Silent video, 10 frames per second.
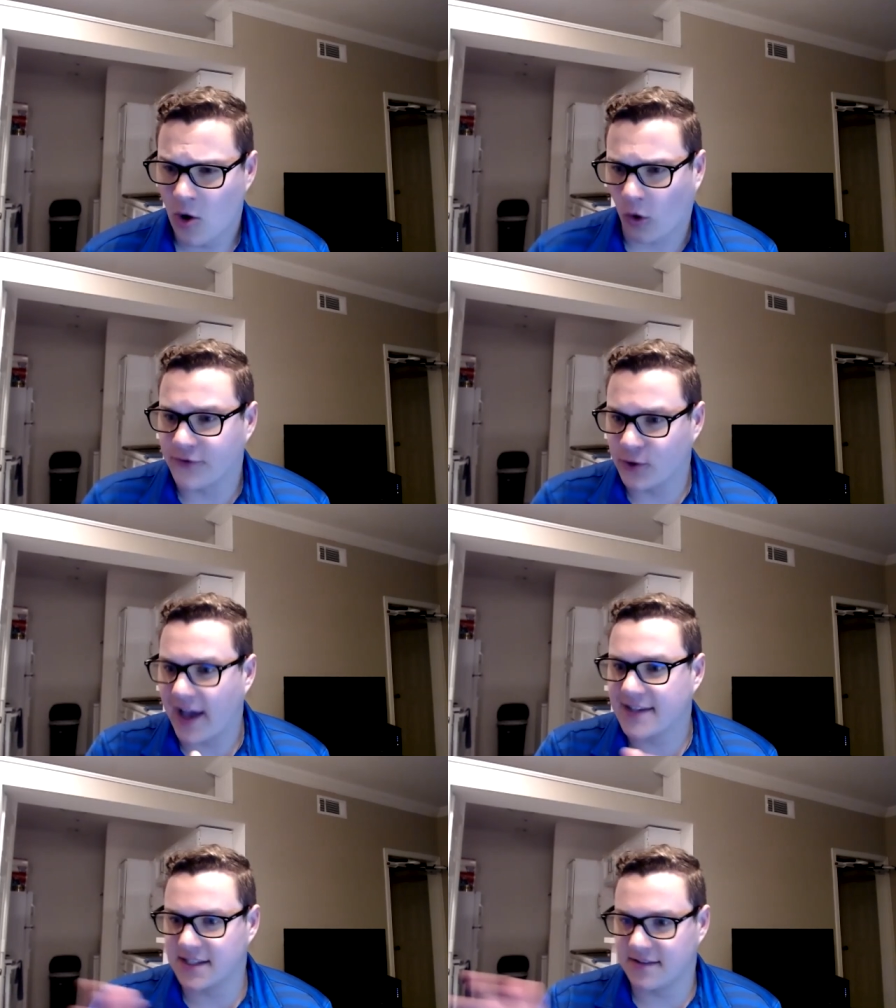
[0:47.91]
or if you
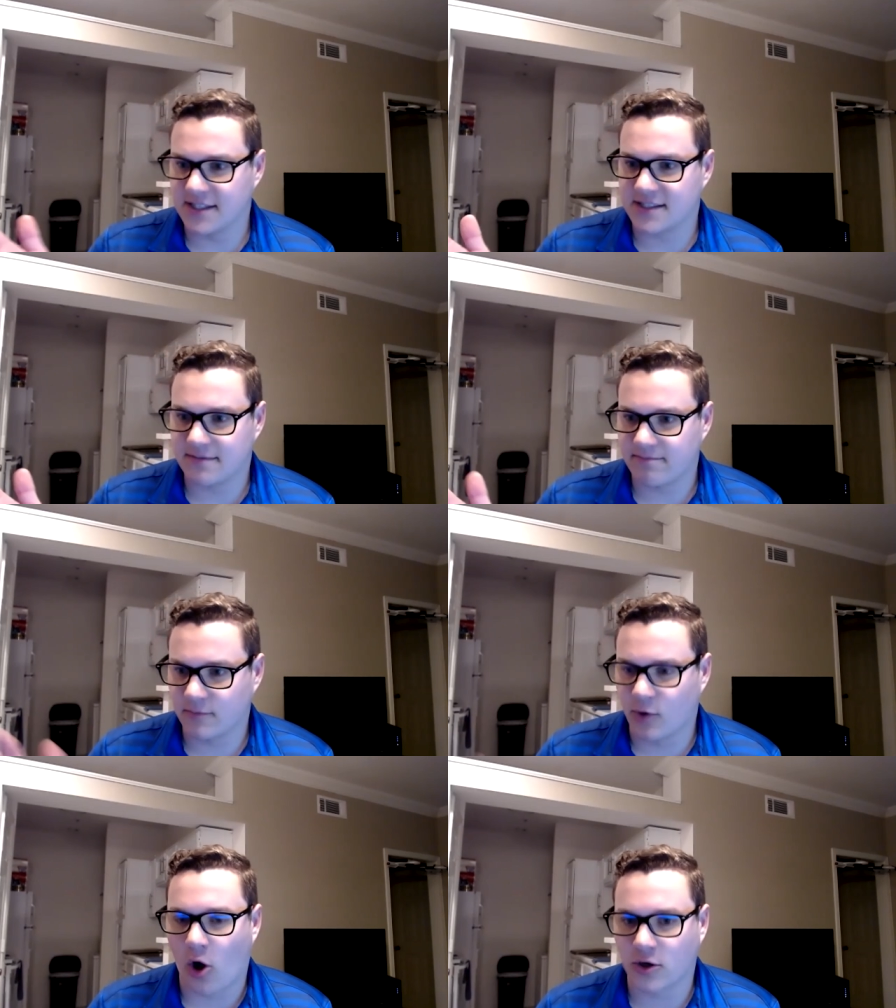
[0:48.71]
guys see this
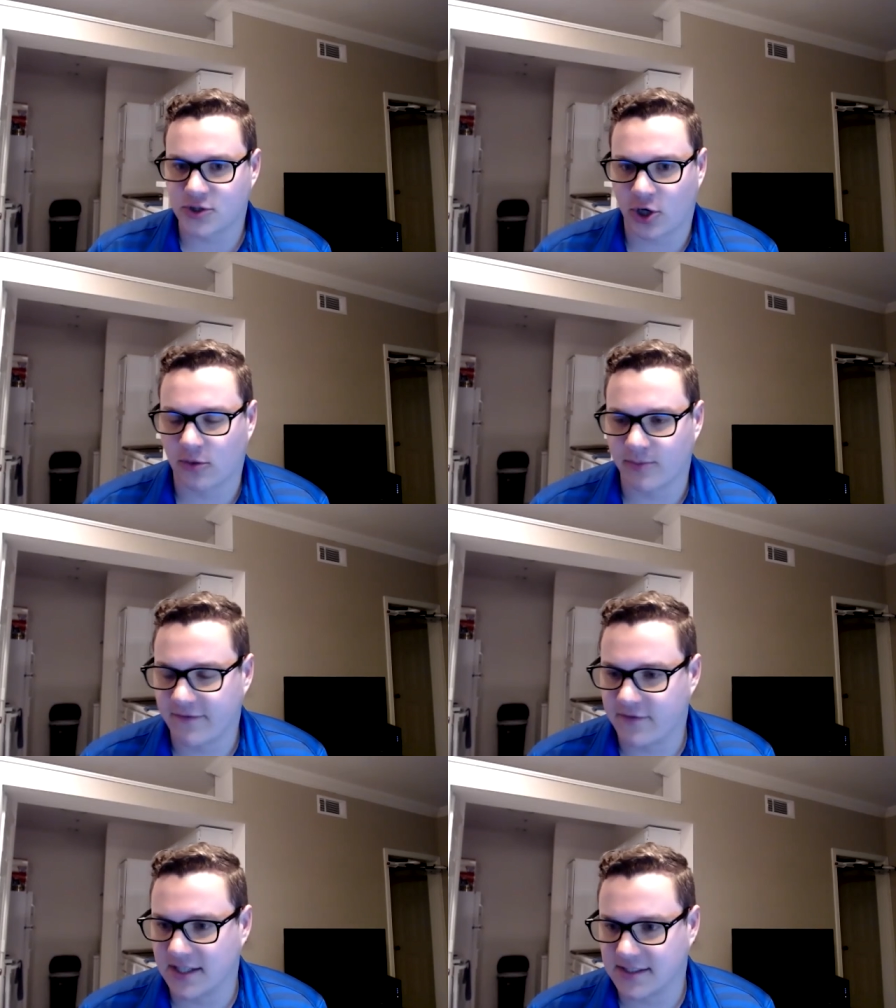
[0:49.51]
long
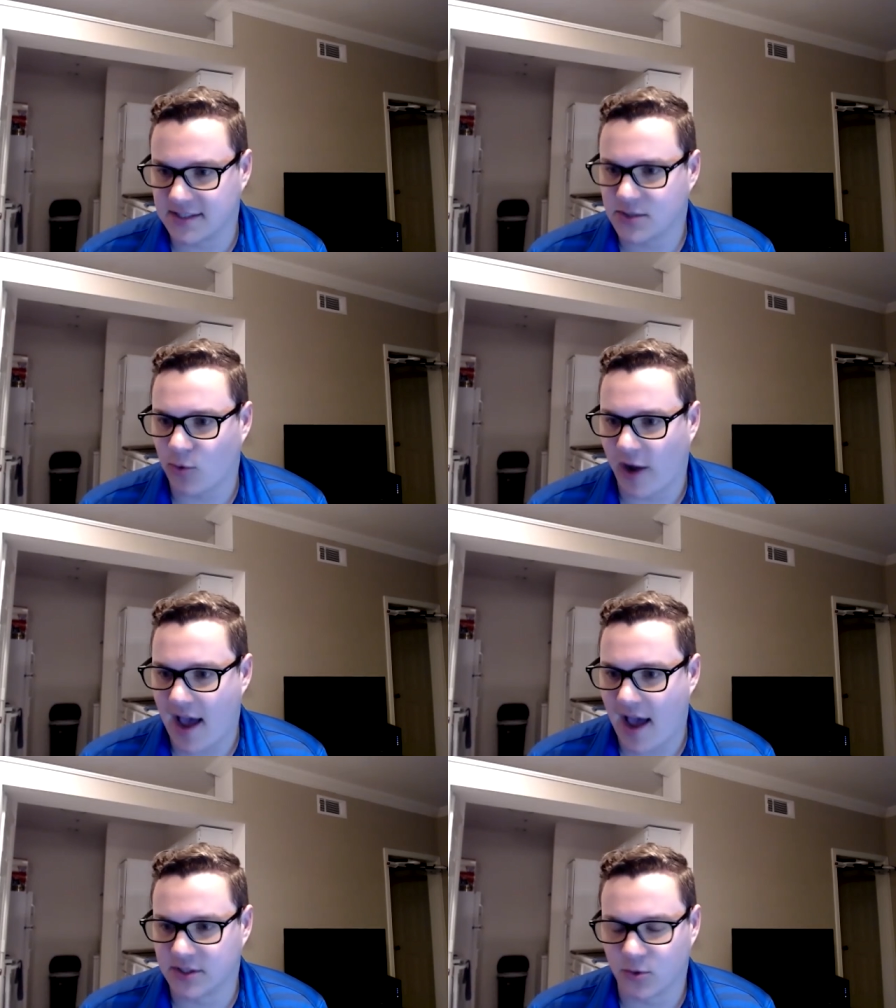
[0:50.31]
term, is this what
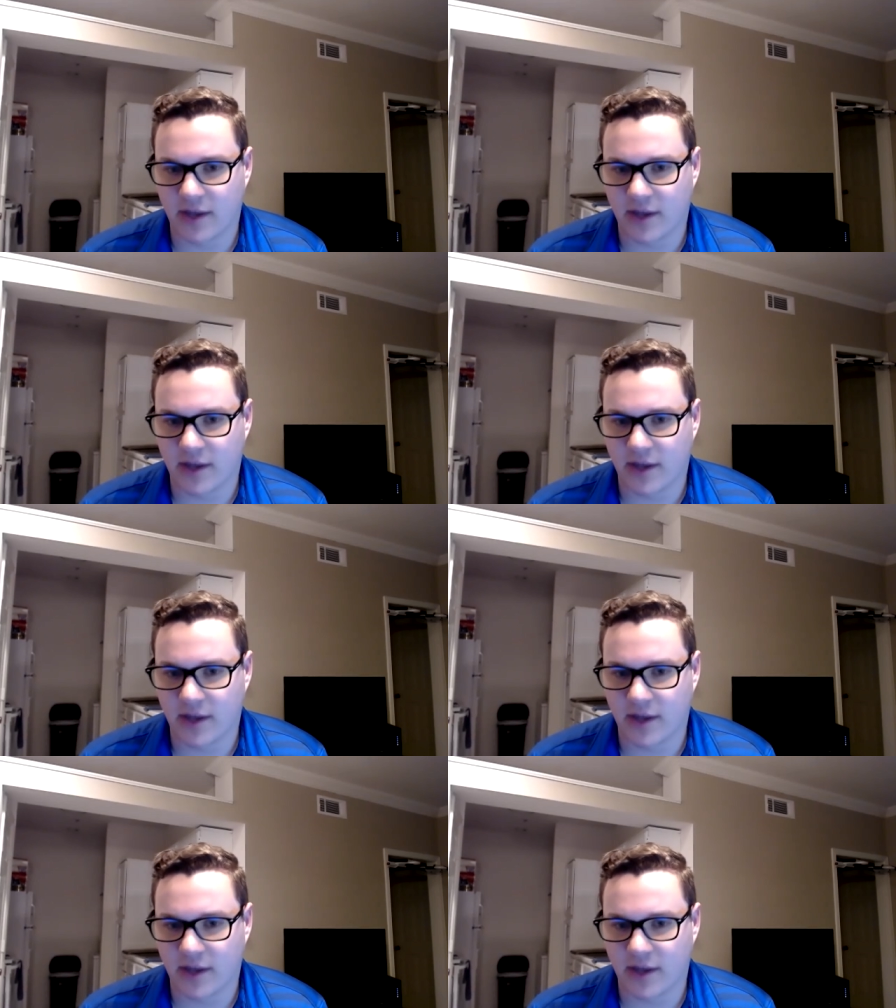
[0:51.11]
happens with,